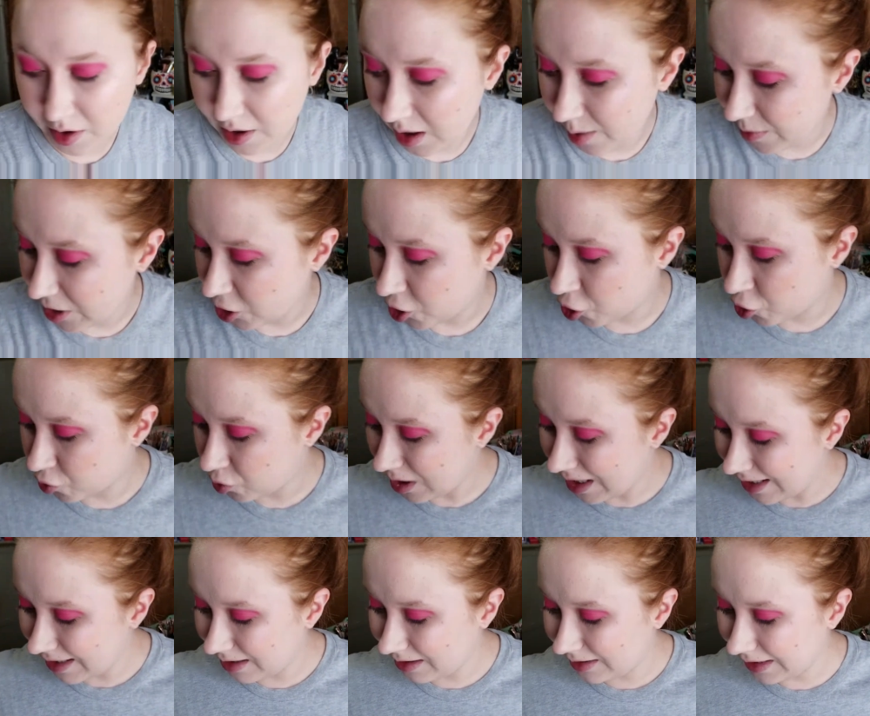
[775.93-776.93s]
I'm gonna try
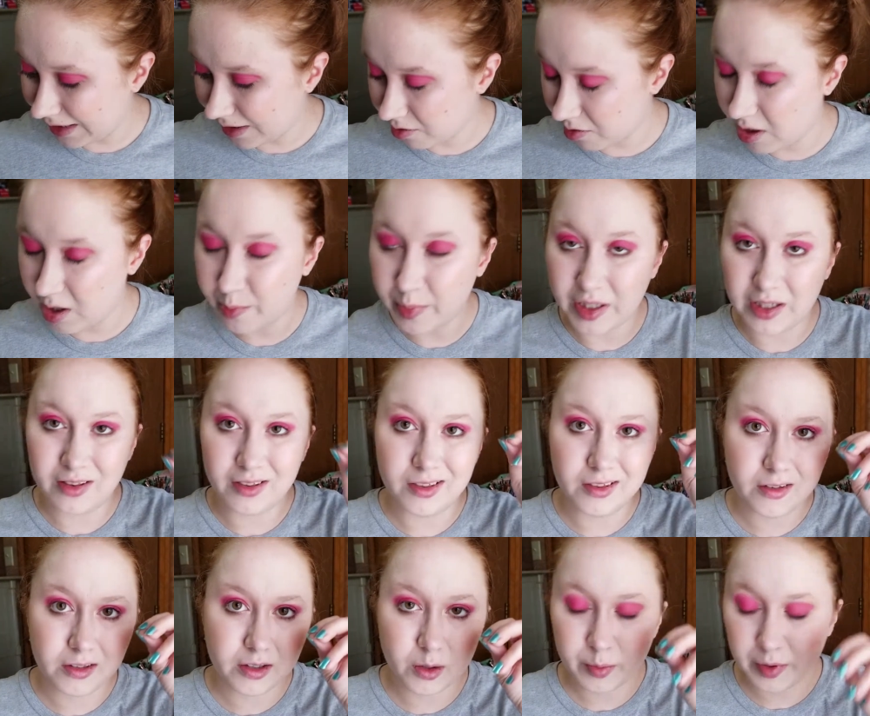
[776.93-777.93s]
to layer up a
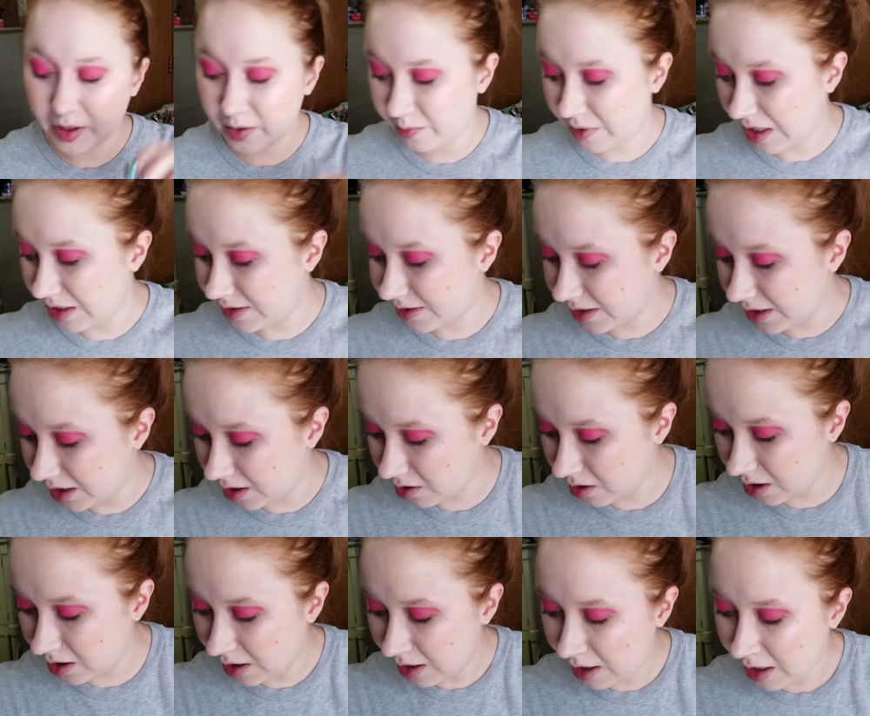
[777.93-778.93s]
little bit of
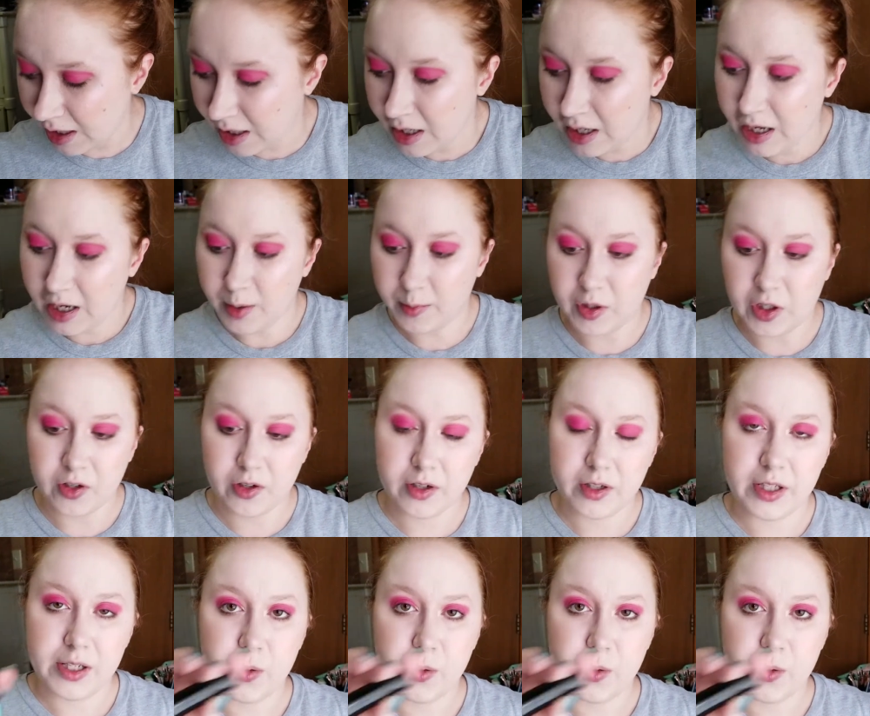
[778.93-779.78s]
mascara. I'm currently